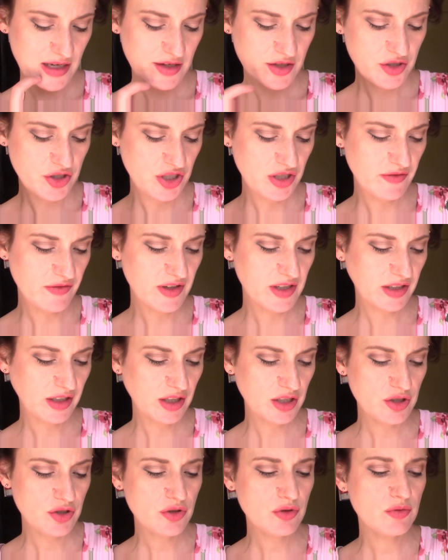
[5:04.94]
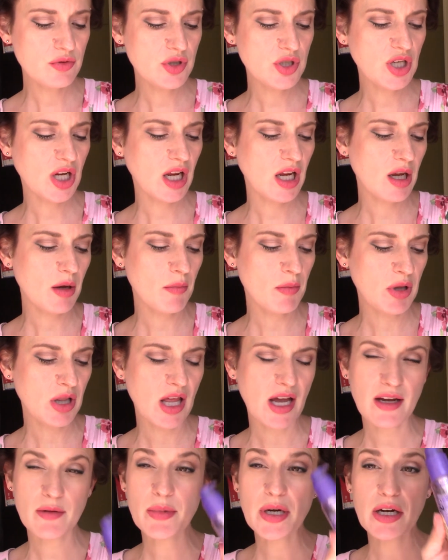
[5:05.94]
Giovanni Too Chic
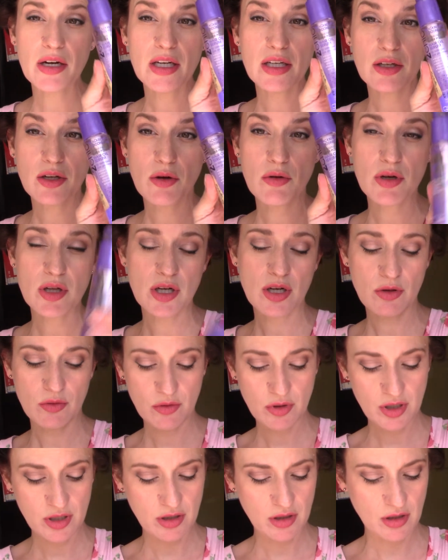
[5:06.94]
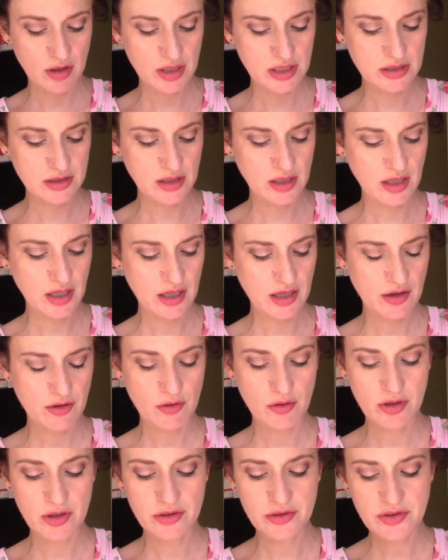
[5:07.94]
Blackberry and Coconut Oil. It's a hair
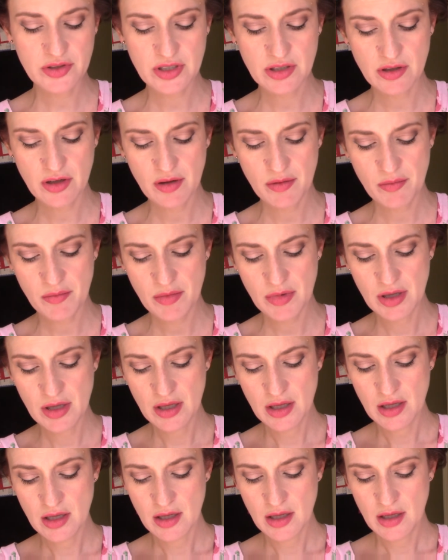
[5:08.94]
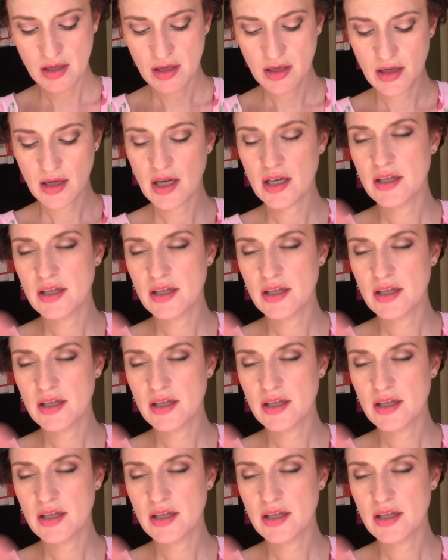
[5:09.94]
oil serum. I